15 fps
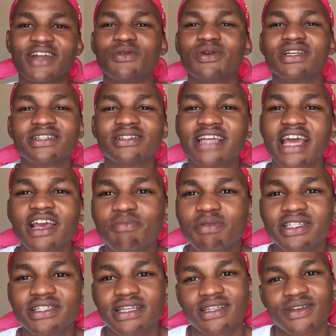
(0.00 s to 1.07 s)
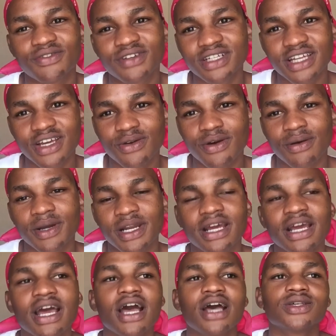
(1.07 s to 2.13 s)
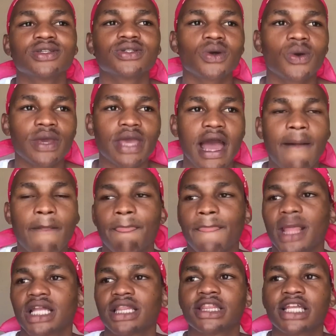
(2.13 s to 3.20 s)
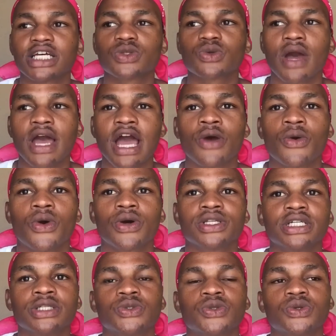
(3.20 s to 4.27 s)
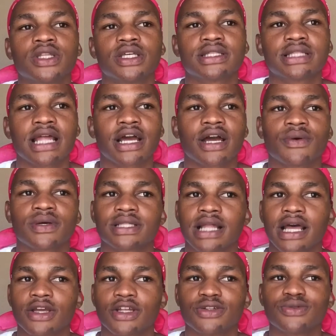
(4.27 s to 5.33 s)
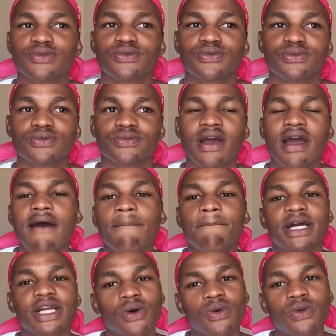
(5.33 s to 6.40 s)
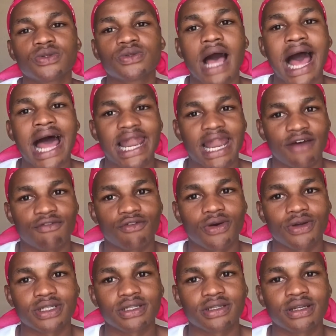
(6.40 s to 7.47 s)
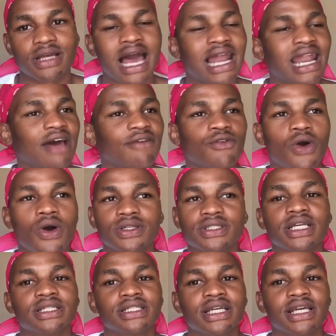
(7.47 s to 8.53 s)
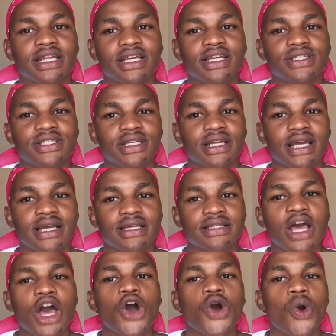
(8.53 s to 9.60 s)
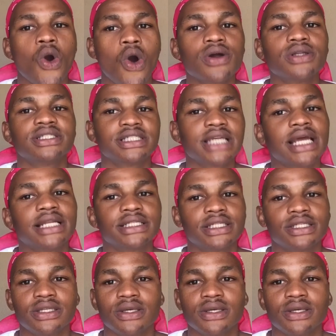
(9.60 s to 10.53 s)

And we take pictures every day. So yeah, that's why I got into this. Like, I was like, but also I love content. I love content creation, guys. Content.